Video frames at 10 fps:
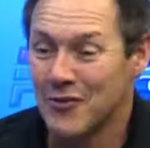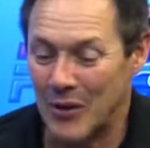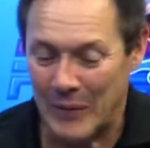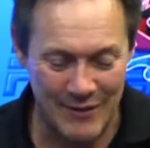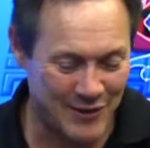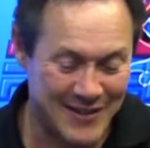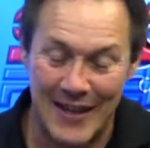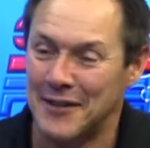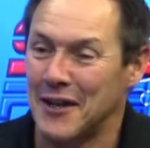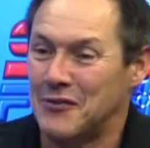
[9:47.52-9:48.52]
Troy, we'll leave it at
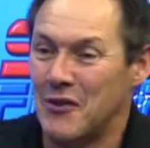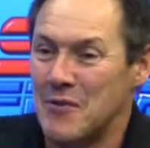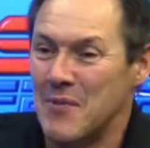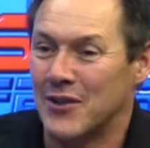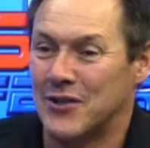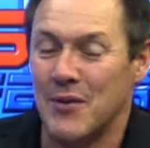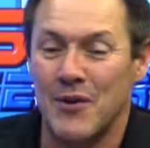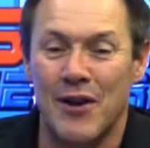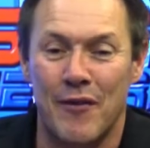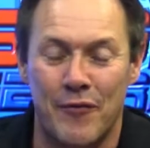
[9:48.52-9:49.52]
that. Thanks very much. There
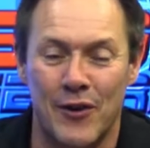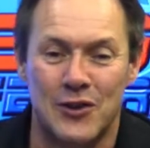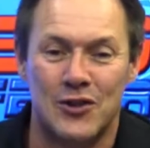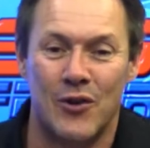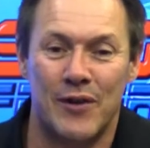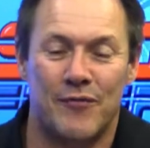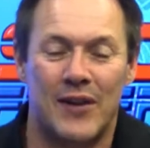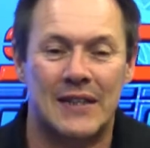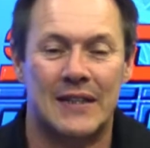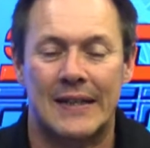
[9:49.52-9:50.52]
we go, folks. Troy
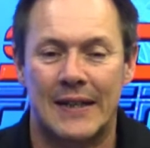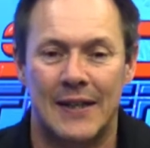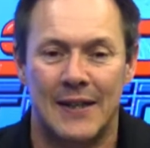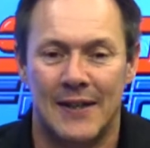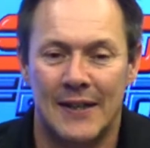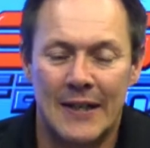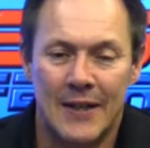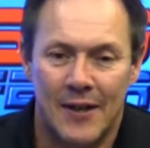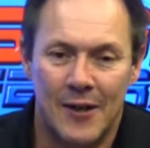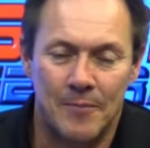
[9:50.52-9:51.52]
Futter,
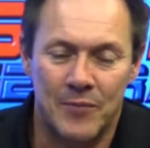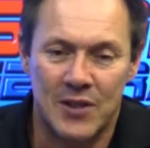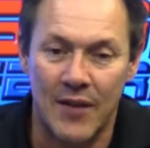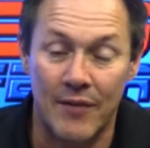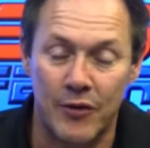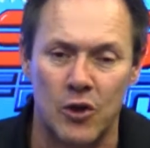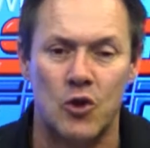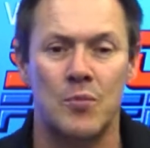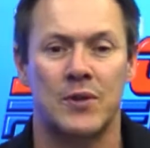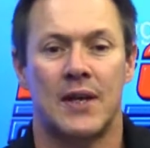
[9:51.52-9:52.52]
South African
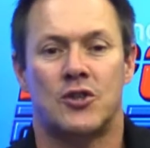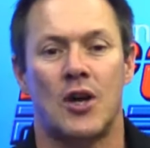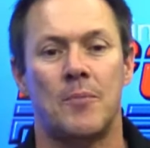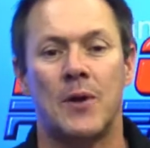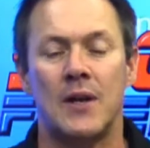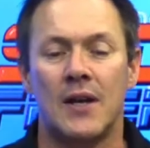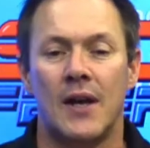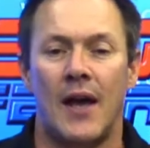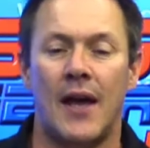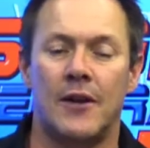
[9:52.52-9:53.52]
Kumite champion
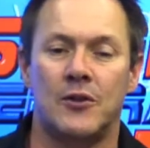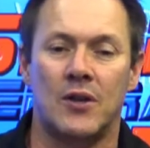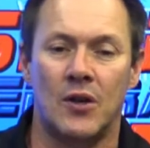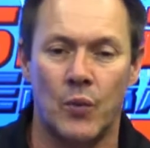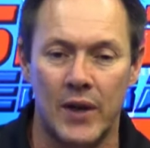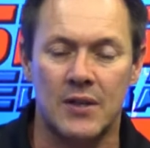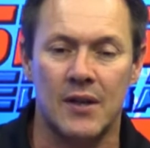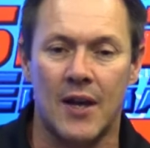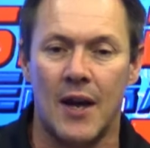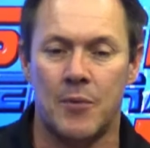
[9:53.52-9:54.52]
and
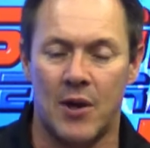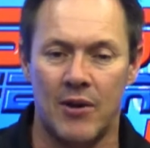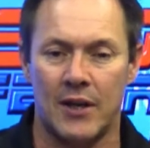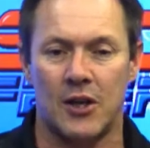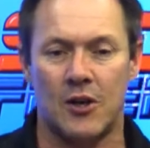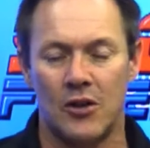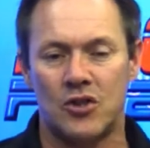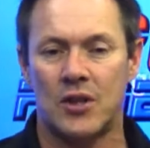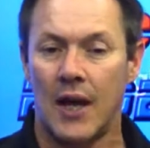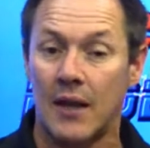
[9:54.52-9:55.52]
Western Cape karate
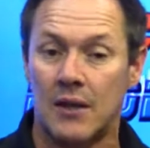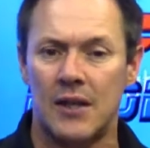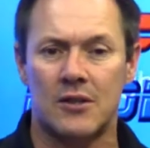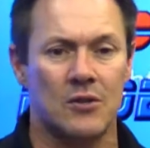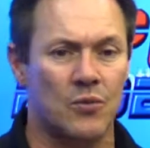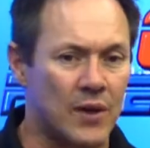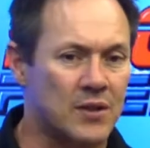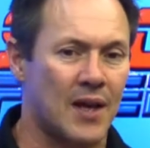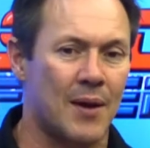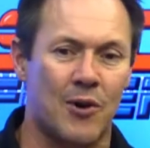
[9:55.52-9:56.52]
coach. The athletes in
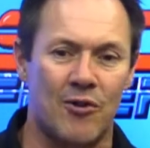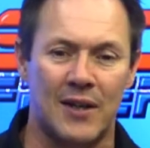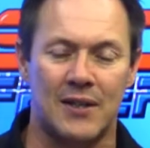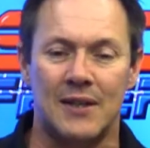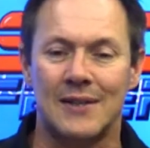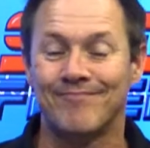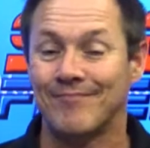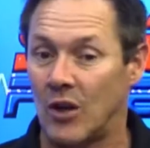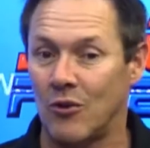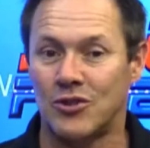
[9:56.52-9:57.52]
Western Cape karate
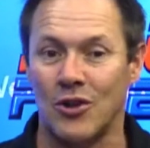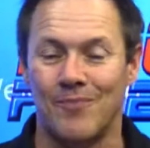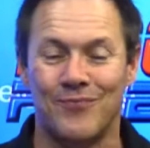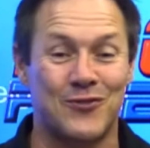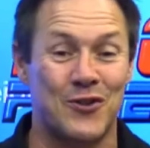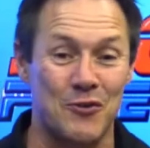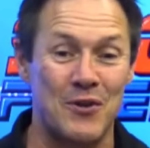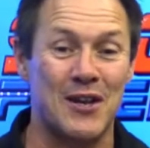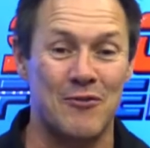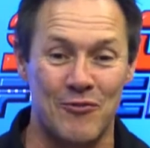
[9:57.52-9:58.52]
also
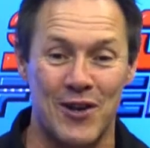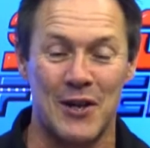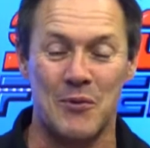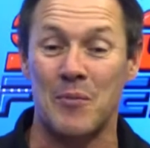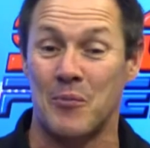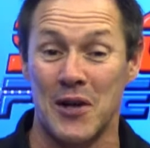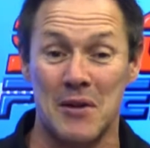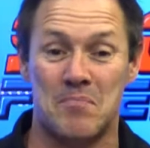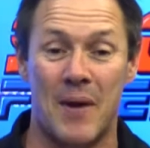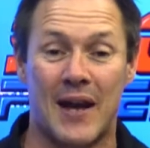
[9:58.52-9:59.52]
doing really well,
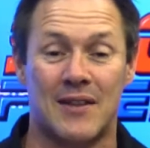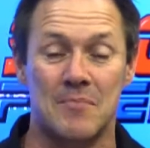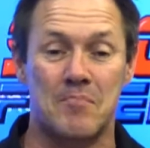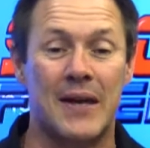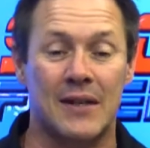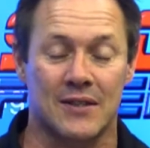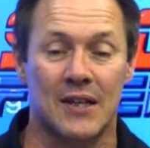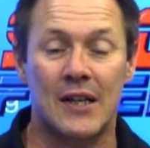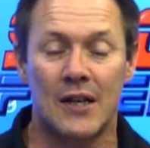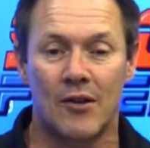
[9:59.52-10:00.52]
bringing back the medals.
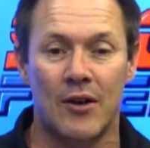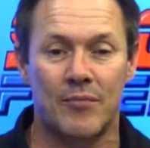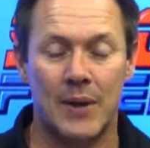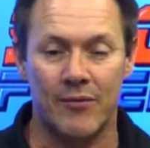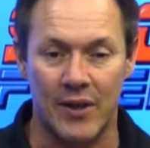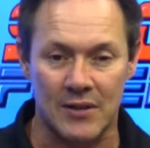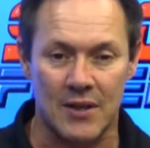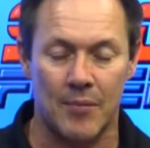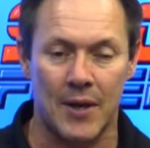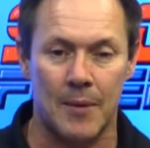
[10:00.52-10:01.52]
A lot of big events
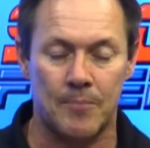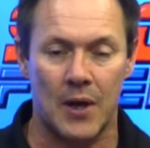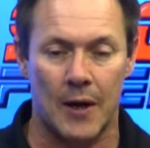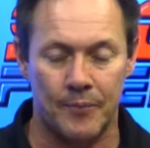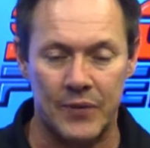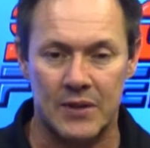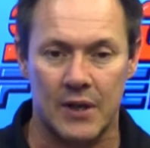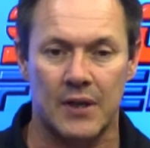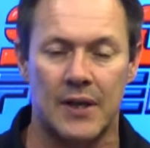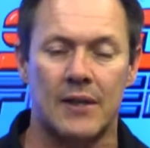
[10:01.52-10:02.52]
coming up now. It's the
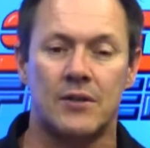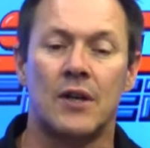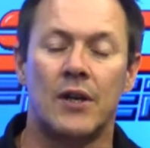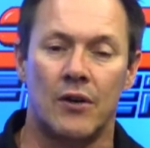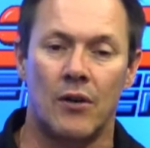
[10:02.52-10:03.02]
cadets.